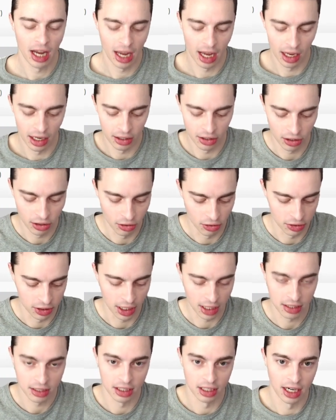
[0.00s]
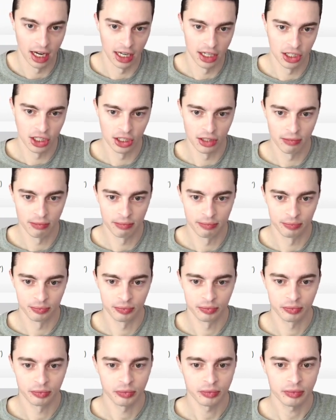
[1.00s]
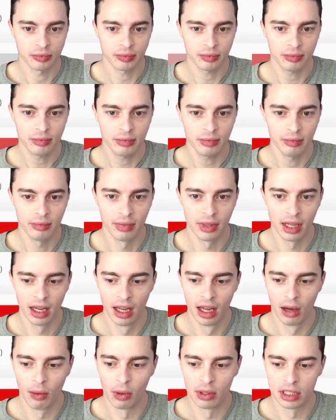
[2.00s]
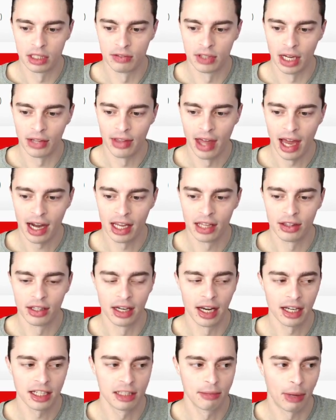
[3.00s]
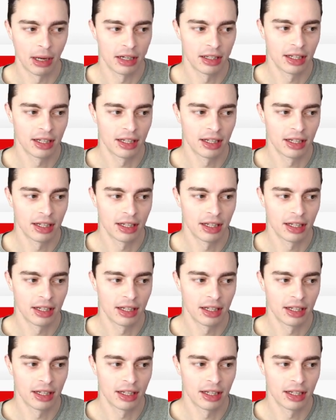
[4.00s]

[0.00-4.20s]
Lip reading: and your destination. Once you've done that, hit the next button